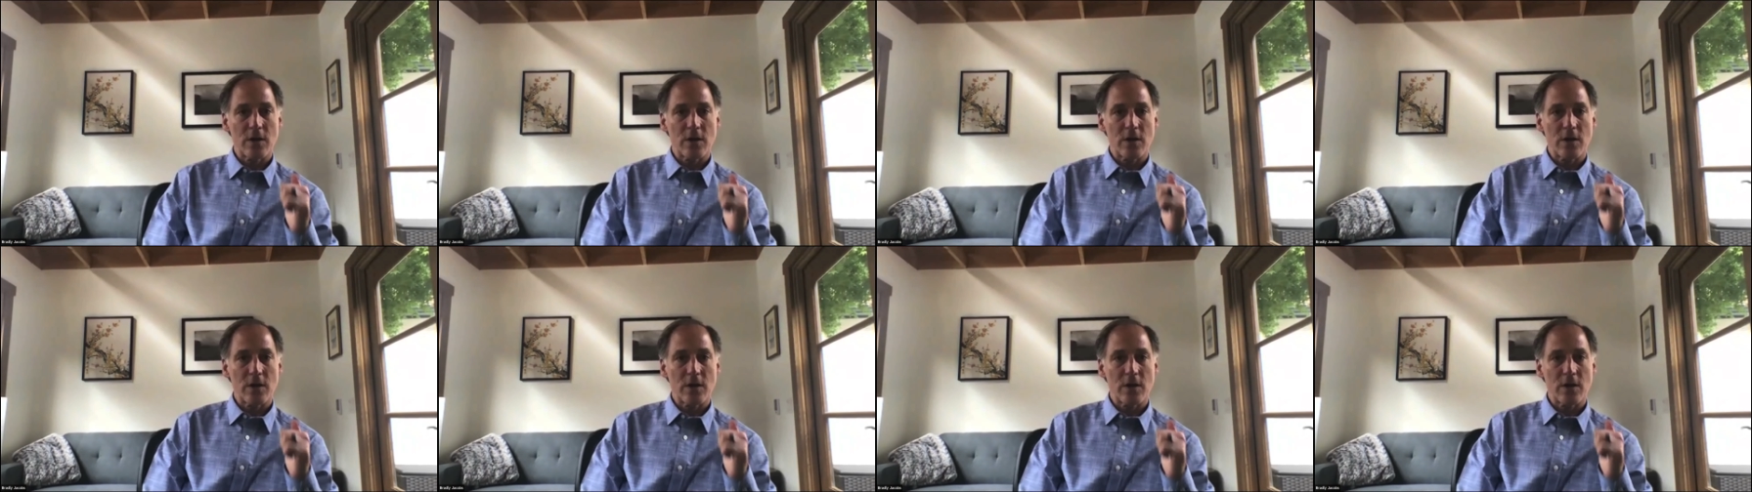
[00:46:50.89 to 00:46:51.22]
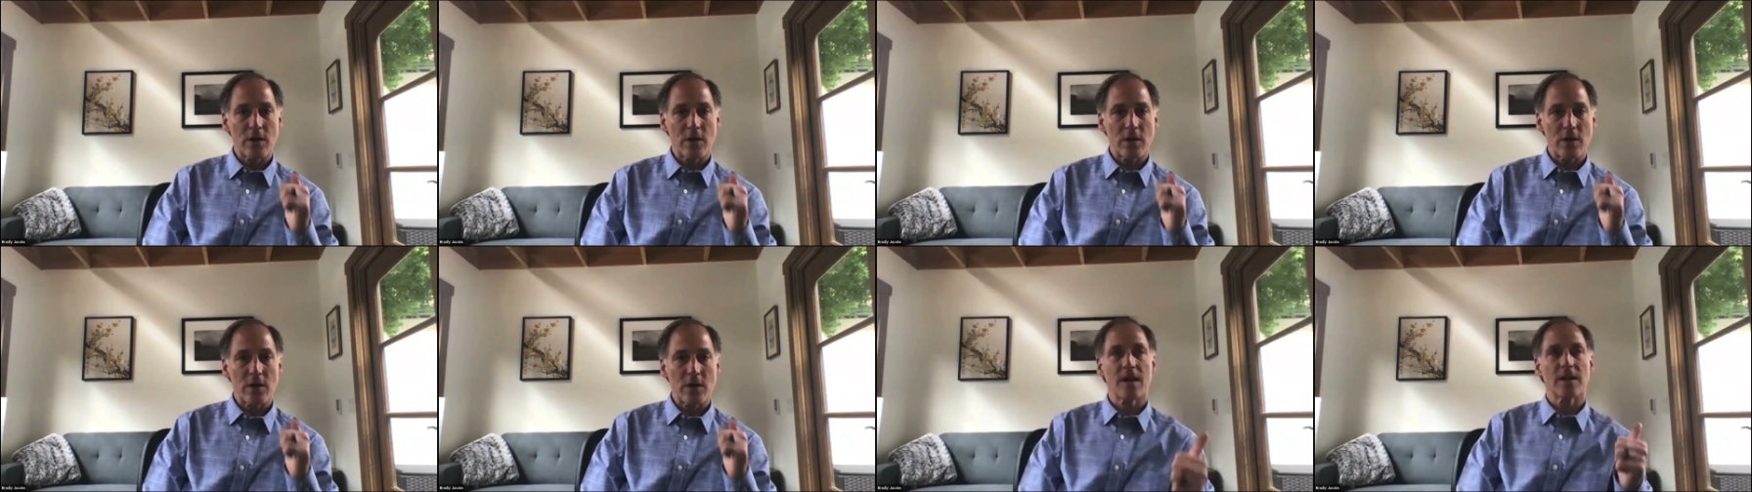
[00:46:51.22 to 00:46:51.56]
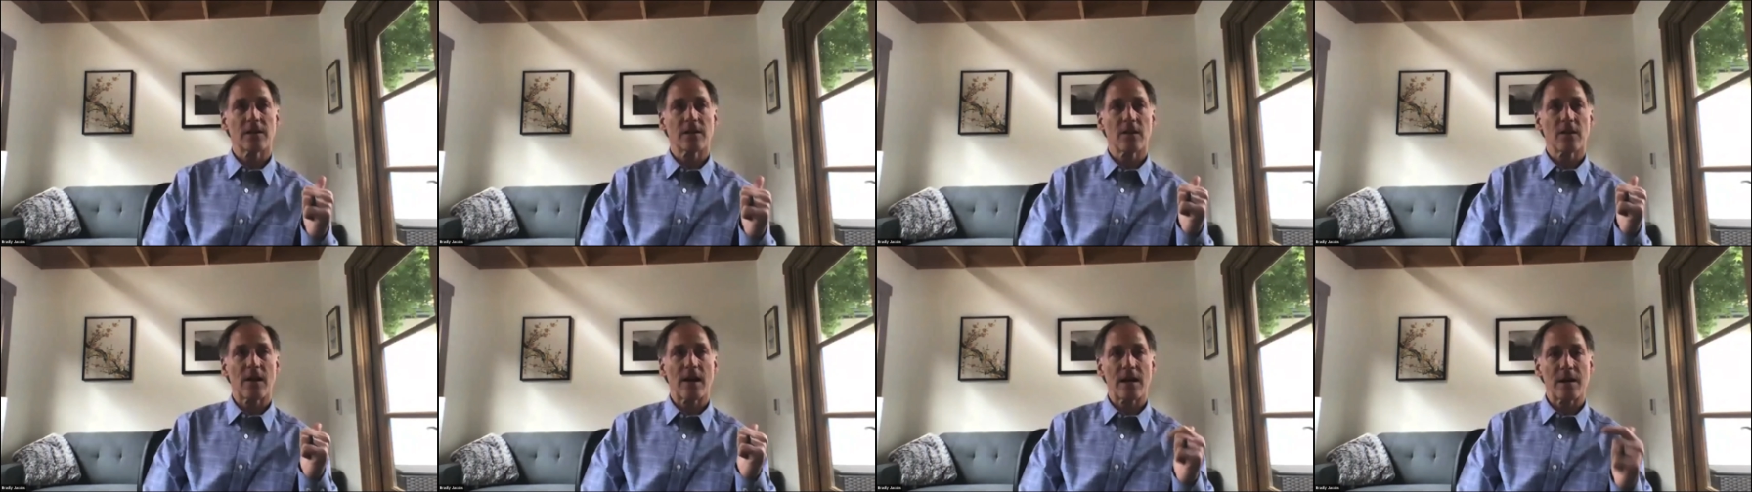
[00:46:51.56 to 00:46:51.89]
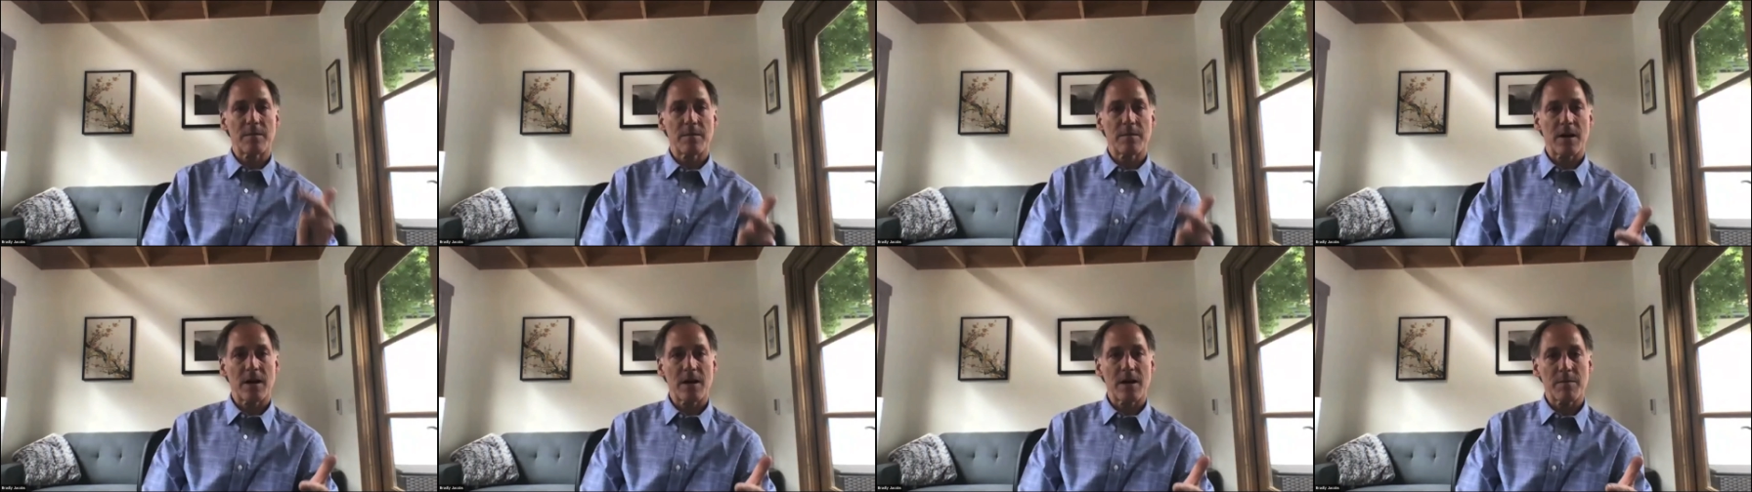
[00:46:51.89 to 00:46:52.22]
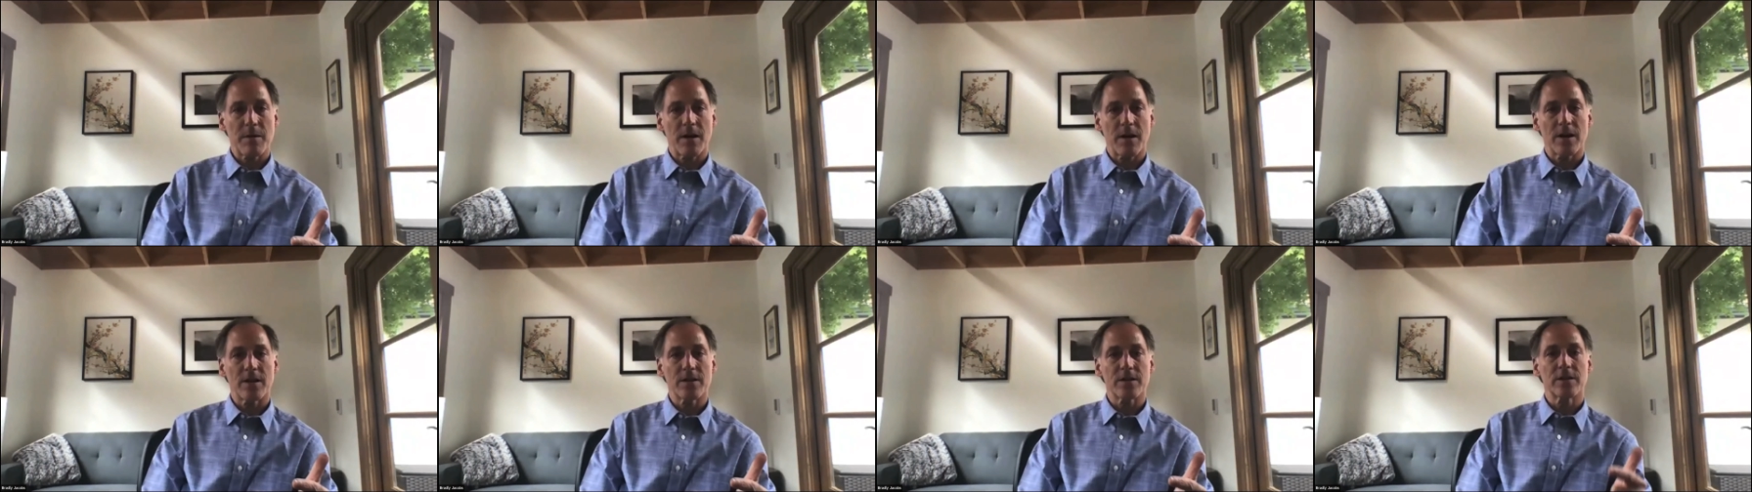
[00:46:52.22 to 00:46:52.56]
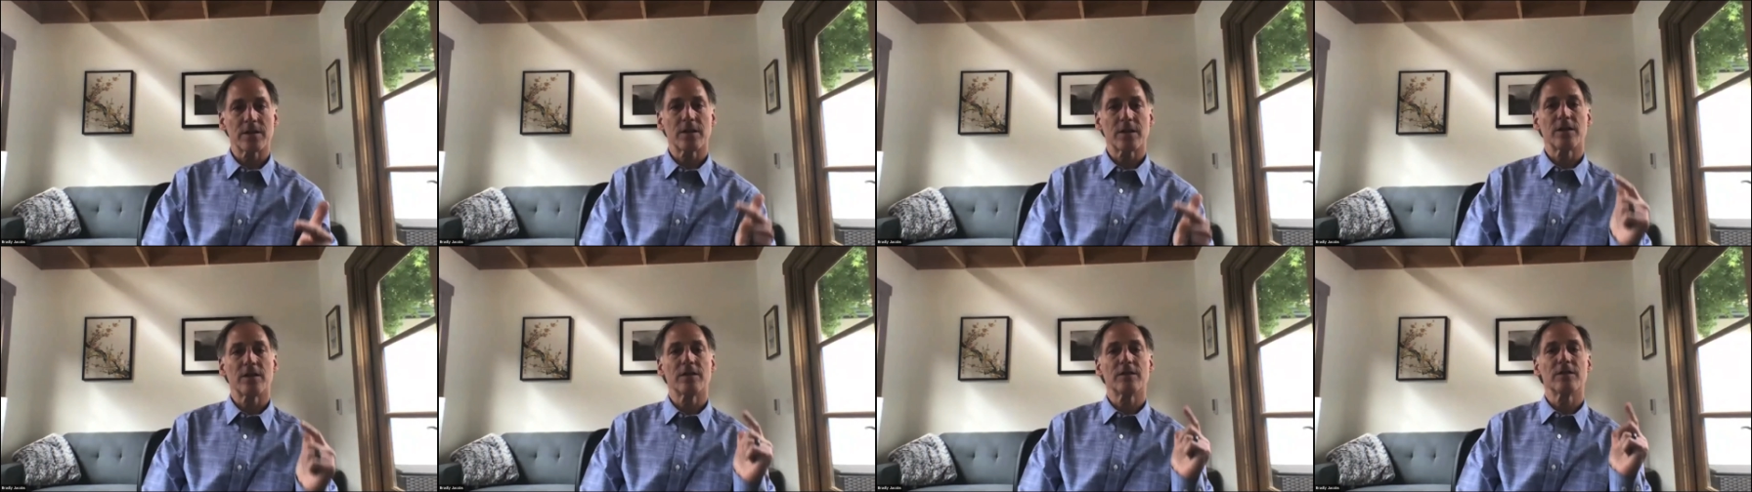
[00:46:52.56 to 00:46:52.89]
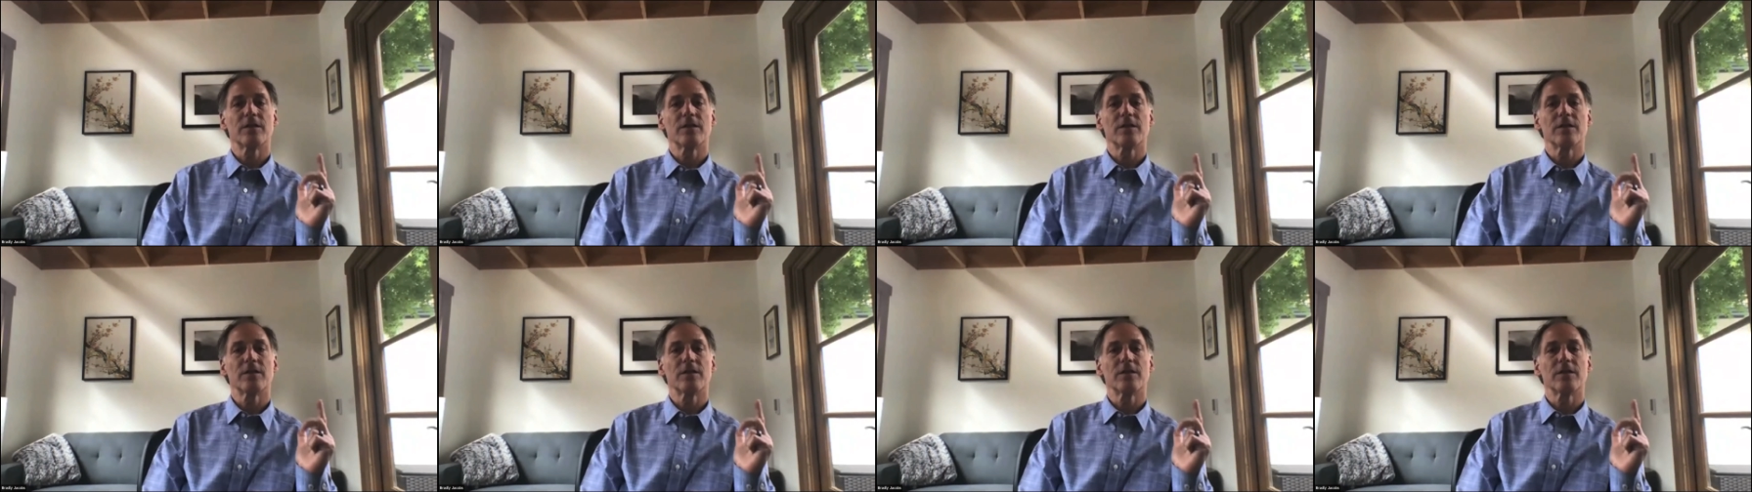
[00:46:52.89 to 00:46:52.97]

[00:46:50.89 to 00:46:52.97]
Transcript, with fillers: have been sick they're antibody positive